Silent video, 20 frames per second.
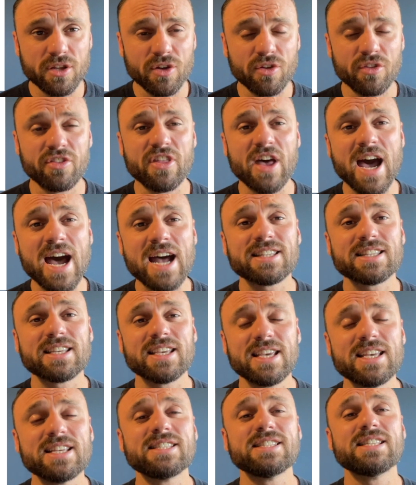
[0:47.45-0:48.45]
Now that
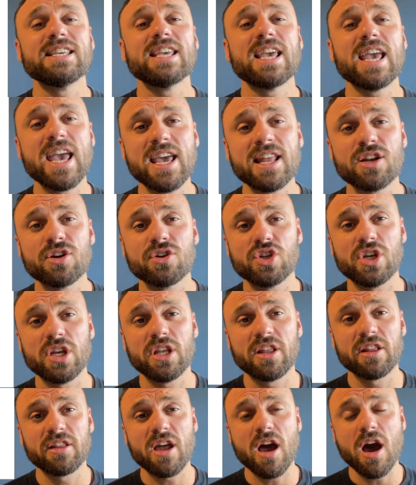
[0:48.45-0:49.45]
is the energy
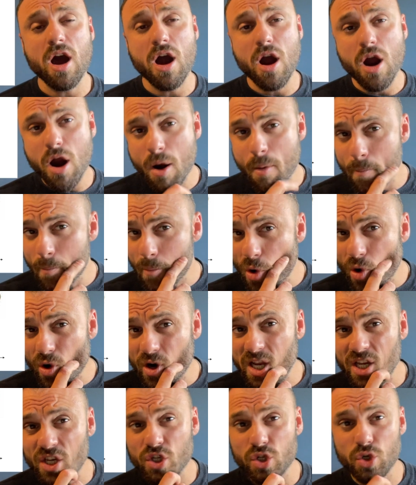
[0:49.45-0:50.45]
that our
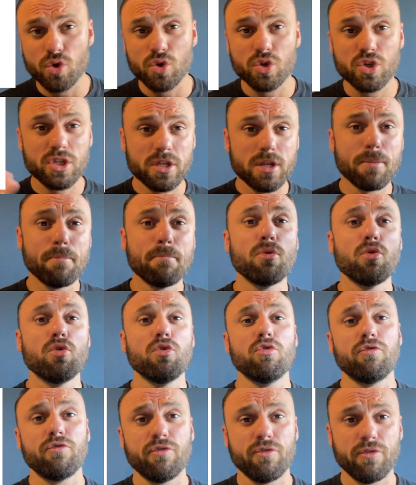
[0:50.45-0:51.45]
bodies use to
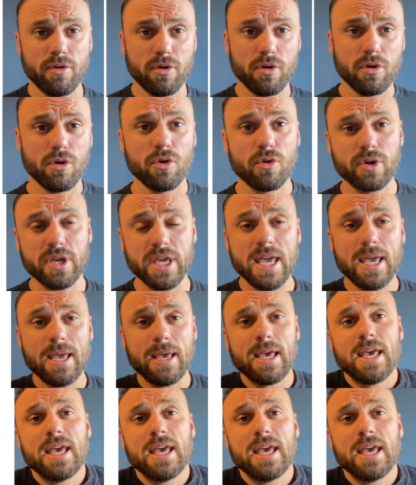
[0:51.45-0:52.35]
move. Okay,